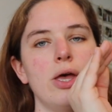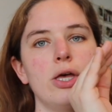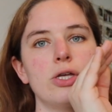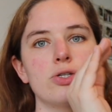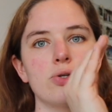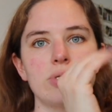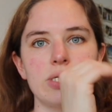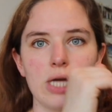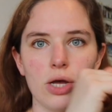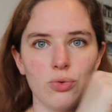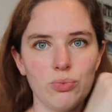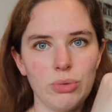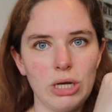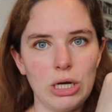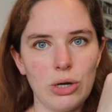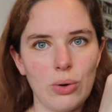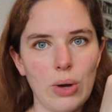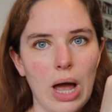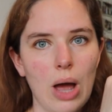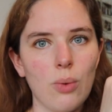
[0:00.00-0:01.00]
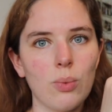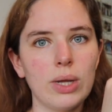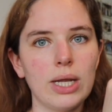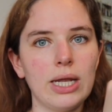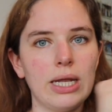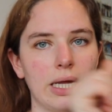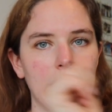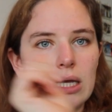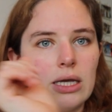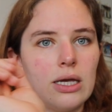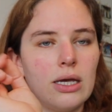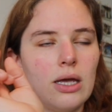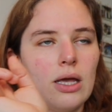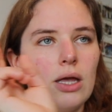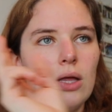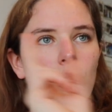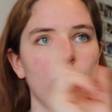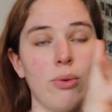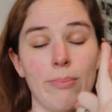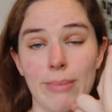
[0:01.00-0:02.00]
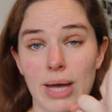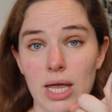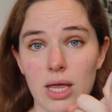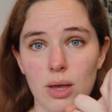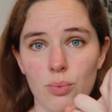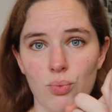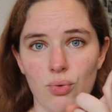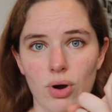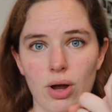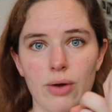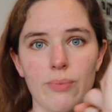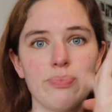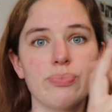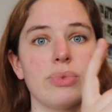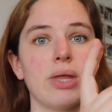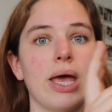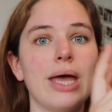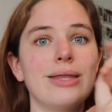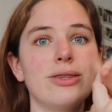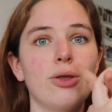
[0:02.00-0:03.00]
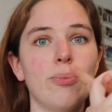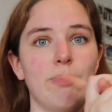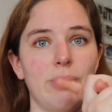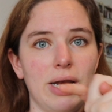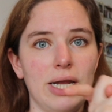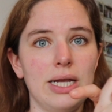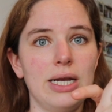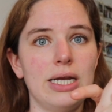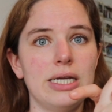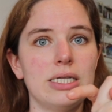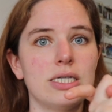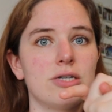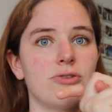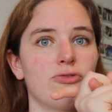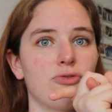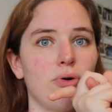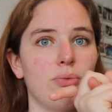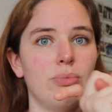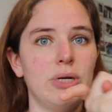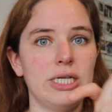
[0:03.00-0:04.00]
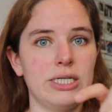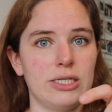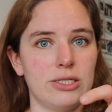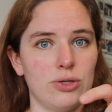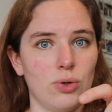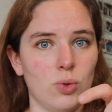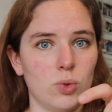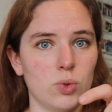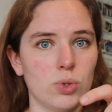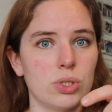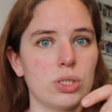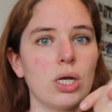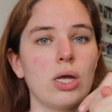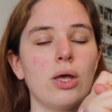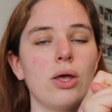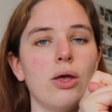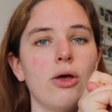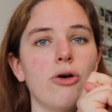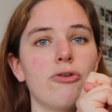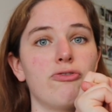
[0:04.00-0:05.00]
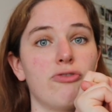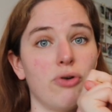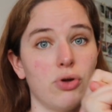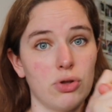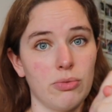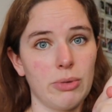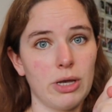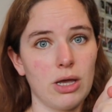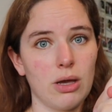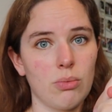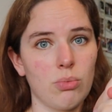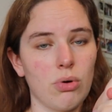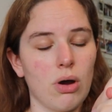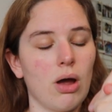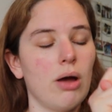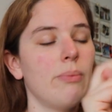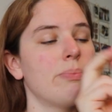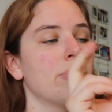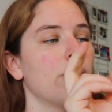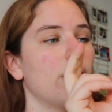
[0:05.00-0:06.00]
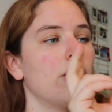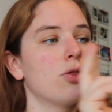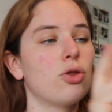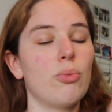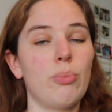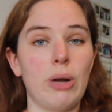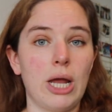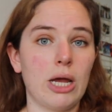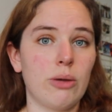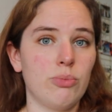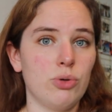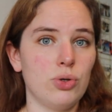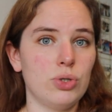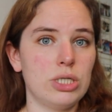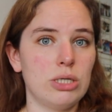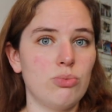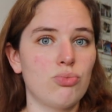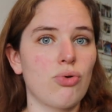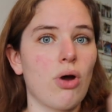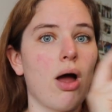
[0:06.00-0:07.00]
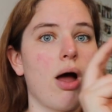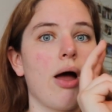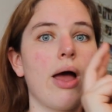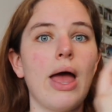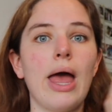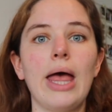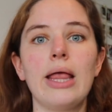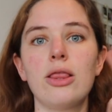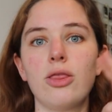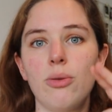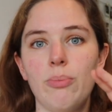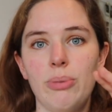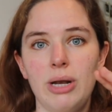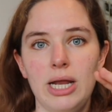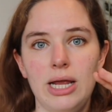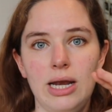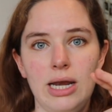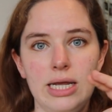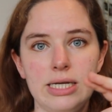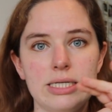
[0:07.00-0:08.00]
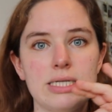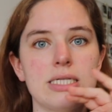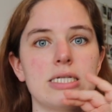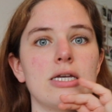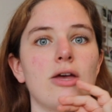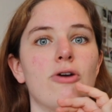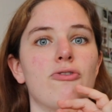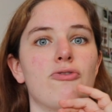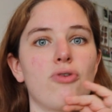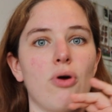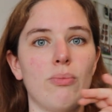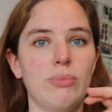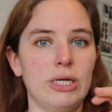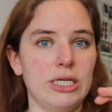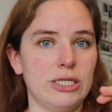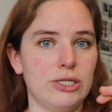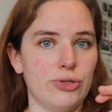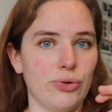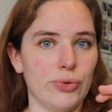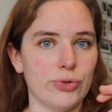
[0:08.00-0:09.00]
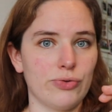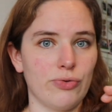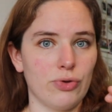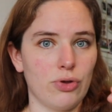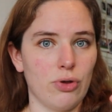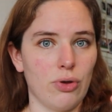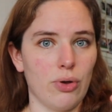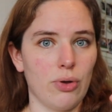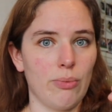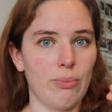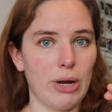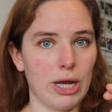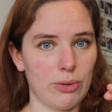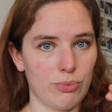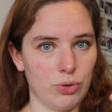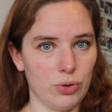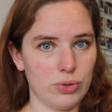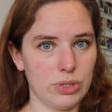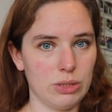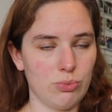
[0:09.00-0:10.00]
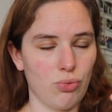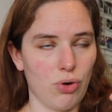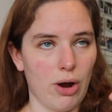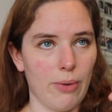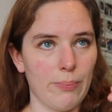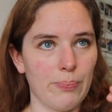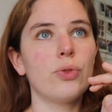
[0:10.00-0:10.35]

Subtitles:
So down below I will link the Maya bra and the playlist from Liz Sews for the Maya bra, the Black Beauty bra, and the playlist from Liz Sews for the Black Beauty bra.